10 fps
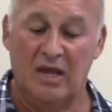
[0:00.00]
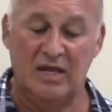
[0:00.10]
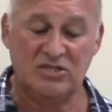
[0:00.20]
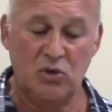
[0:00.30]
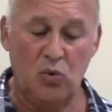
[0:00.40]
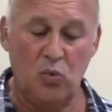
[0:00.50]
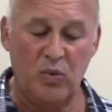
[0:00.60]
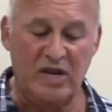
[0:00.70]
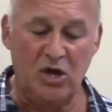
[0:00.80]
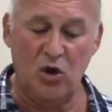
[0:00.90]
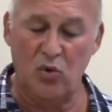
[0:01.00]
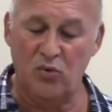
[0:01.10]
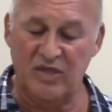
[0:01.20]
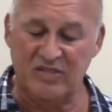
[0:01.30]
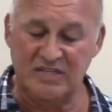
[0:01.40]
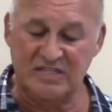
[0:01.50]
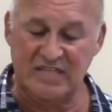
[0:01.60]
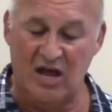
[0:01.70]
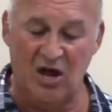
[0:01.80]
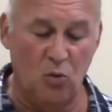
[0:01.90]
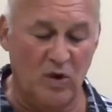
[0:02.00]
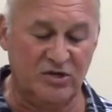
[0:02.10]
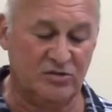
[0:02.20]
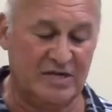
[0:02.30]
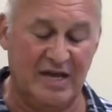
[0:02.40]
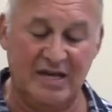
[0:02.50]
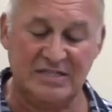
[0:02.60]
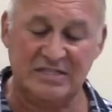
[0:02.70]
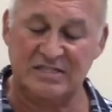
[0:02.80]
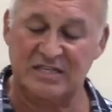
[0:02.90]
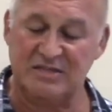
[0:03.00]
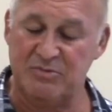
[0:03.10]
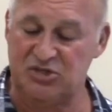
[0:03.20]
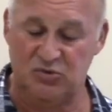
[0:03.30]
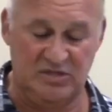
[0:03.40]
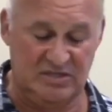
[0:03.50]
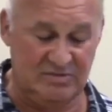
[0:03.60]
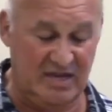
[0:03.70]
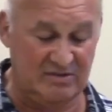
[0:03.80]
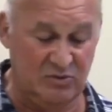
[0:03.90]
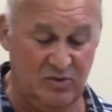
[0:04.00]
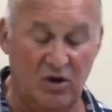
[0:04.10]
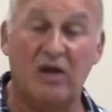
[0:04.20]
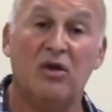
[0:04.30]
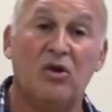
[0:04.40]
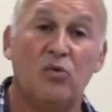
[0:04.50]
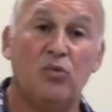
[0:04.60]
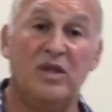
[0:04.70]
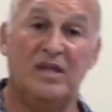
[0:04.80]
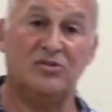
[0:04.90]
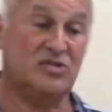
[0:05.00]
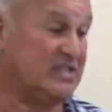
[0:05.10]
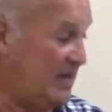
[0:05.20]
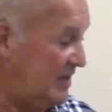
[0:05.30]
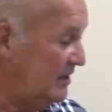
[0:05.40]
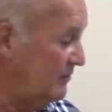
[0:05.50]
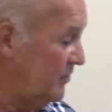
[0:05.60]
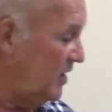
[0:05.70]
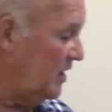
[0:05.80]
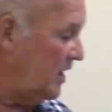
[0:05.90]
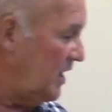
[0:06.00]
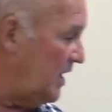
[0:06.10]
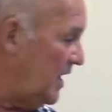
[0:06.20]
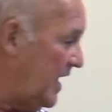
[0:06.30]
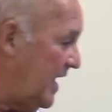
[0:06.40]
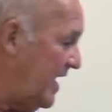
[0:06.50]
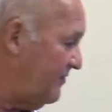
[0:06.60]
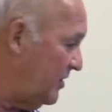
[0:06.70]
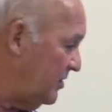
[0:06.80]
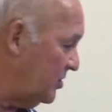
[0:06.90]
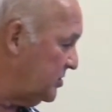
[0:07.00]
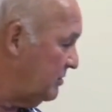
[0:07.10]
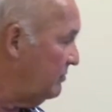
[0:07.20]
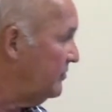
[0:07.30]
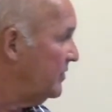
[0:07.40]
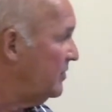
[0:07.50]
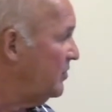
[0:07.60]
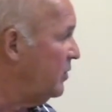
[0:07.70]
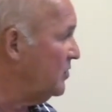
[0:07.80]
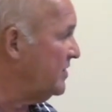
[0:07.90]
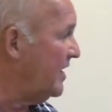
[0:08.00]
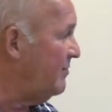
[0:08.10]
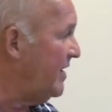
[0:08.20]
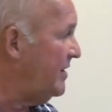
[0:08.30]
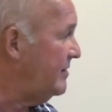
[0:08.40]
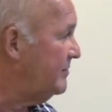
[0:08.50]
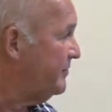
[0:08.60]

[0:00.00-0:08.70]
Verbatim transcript: And so we know that this is that a wonder to us. It's a mystery sometimes that we're not really understanding. Uh, I have a little quote that I made.